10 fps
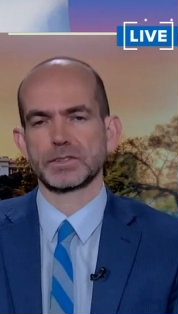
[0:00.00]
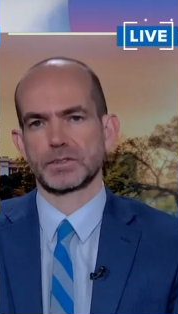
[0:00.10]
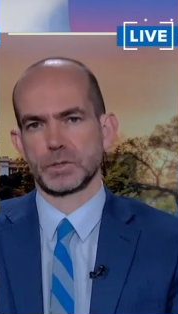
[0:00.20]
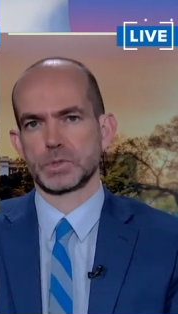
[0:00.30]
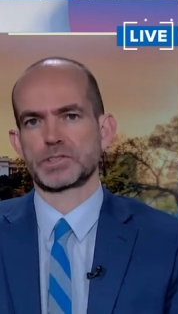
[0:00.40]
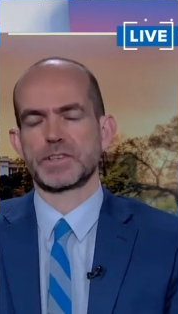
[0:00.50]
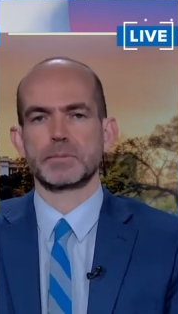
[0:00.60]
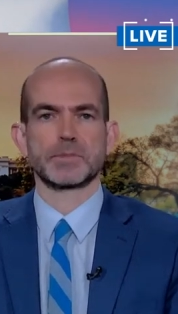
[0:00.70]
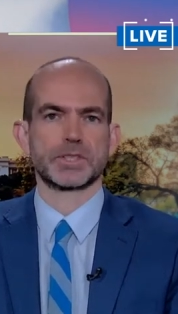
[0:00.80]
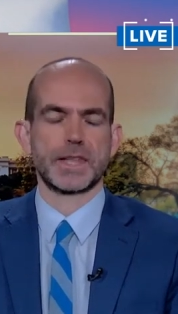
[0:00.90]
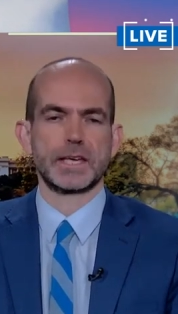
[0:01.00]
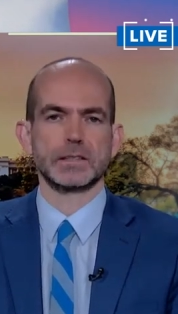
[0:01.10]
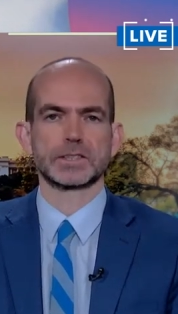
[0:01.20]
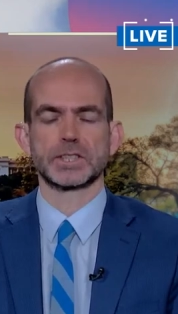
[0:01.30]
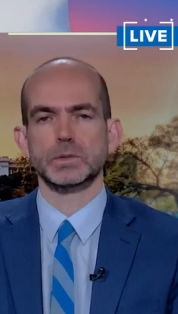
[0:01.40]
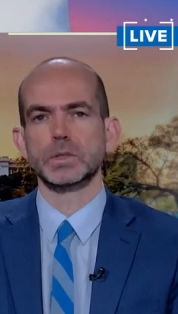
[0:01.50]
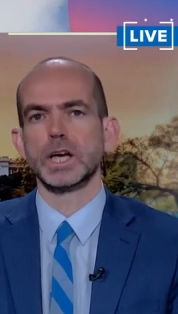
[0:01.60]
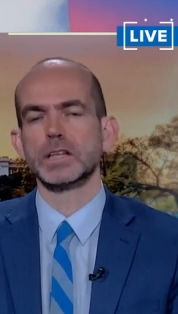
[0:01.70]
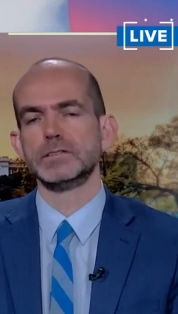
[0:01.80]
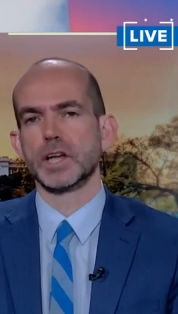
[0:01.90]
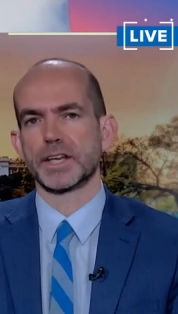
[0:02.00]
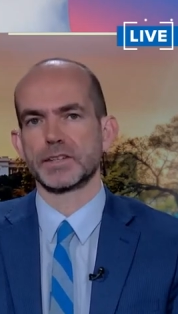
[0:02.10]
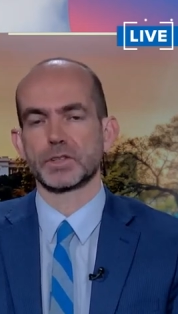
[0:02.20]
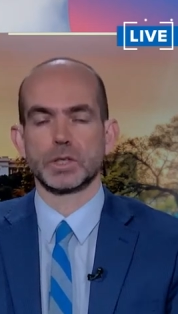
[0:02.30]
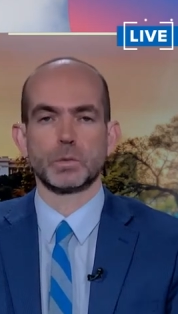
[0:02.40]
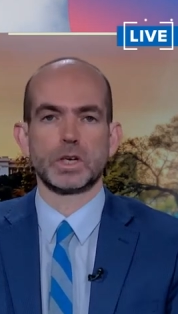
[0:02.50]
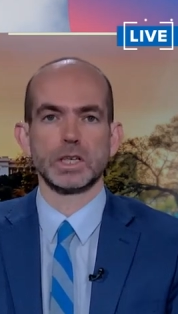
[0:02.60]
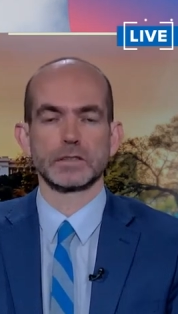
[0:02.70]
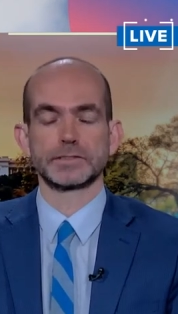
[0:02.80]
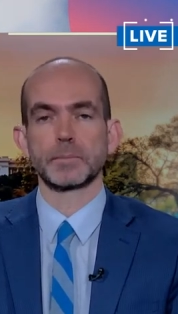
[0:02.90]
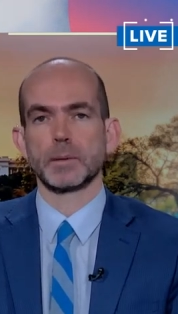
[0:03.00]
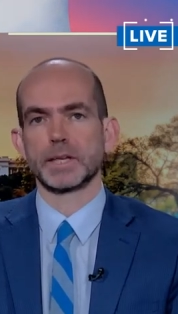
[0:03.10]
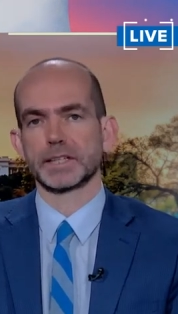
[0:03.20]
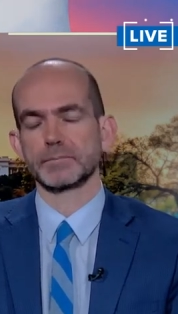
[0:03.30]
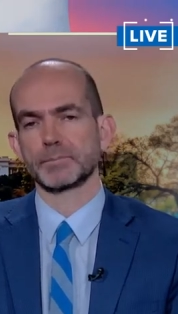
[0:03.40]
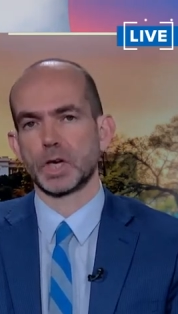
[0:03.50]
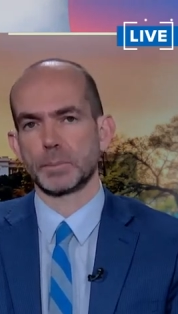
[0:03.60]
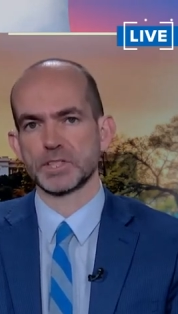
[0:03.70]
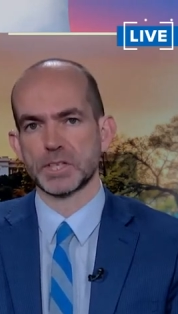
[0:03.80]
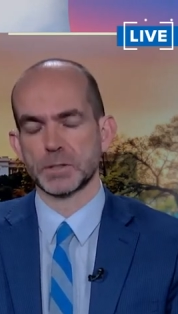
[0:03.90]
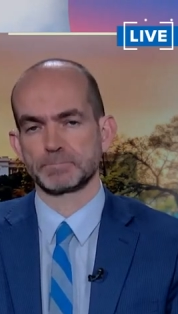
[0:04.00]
those dreams, they also run into a wall of Republican opposition.